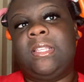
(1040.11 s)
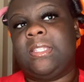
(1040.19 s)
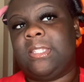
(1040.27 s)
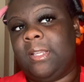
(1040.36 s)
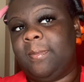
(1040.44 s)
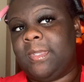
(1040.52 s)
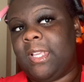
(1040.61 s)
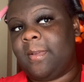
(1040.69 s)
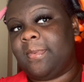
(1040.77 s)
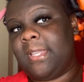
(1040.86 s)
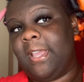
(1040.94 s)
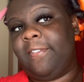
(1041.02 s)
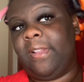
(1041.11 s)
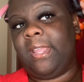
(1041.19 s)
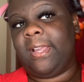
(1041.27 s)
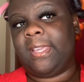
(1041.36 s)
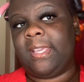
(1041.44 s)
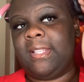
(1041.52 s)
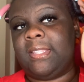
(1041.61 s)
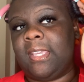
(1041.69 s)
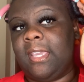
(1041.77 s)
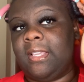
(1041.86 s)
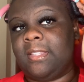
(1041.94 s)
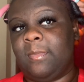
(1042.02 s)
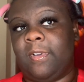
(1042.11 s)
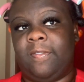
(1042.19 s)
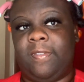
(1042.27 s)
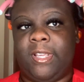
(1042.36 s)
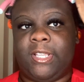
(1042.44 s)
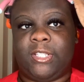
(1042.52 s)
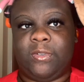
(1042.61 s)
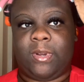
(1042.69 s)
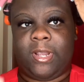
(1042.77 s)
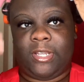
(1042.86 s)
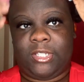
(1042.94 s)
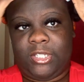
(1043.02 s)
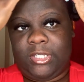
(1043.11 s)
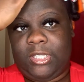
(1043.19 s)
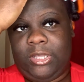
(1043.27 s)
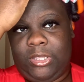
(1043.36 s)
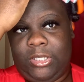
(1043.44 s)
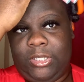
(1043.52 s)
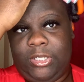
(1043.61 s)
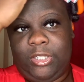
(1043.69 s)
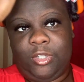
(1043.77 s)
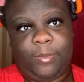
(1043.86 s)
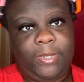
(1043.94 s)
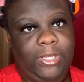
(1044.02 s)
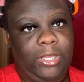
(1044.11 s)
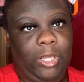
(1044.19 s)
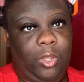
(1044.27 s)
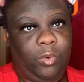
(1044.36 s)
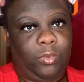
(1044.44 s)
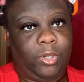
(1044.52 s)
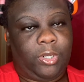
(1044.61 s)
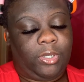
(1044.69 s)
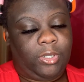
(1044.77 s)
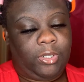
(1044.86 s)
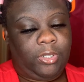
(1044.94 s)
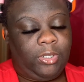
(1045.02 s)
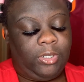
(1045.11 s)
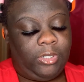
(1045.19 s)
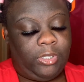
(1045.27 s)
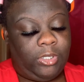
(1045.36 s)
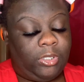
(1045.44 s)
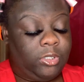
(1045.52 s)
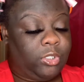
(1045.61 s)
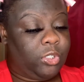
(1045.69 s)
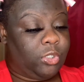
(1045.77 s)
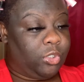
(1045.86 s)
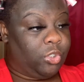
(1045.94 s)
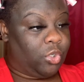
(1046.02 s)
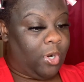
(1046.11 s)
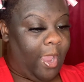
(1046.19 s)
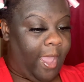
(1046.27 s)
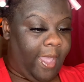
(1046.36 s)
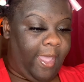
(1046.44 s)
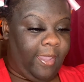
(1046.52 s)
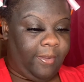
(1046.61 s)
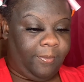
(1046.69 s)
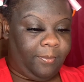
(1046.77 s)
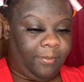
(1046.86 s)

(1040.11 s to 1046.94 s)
sometimes I feel like it takes my flexi rods just a little bit longer to dry.